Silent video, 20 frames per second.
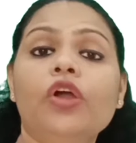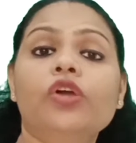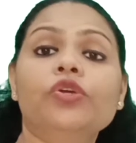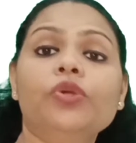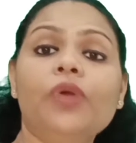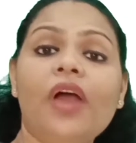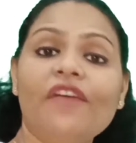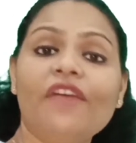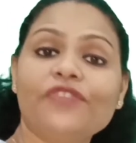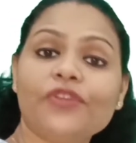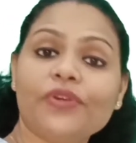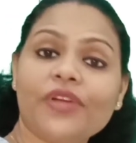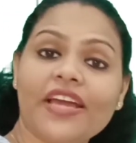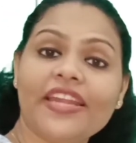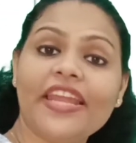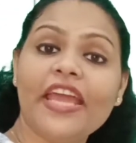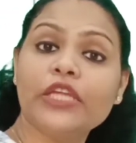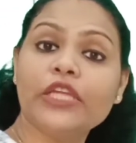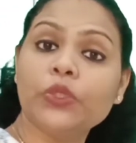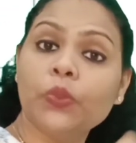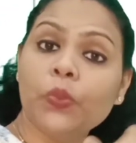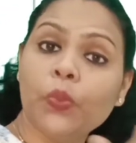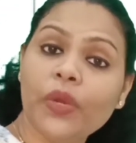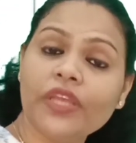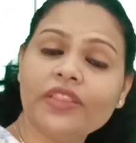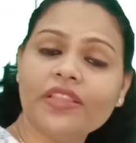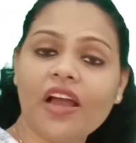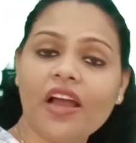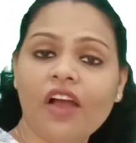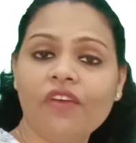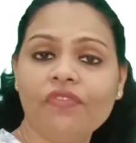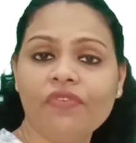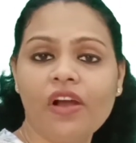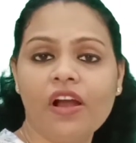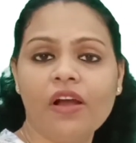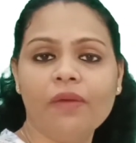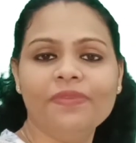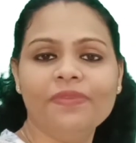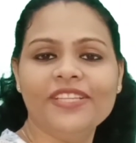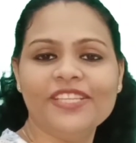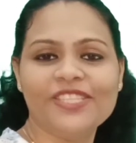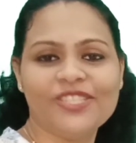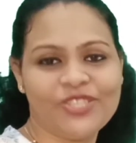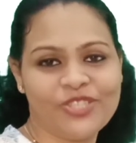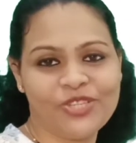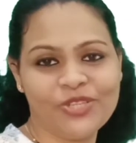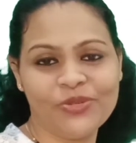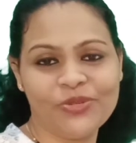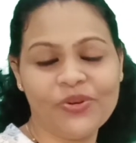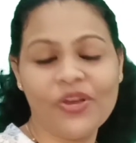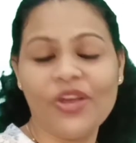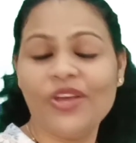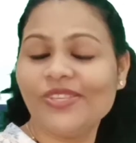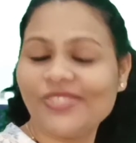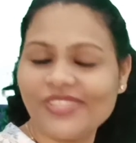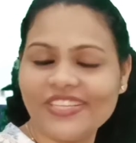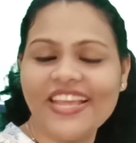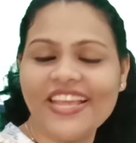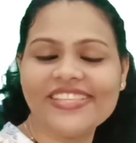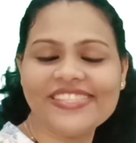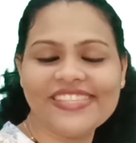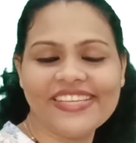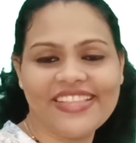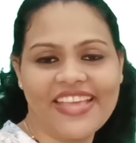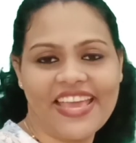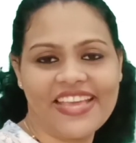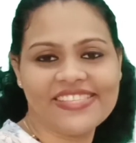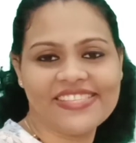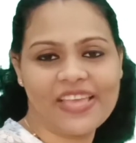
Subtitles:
you have to connect with a verb, this to. So let's see the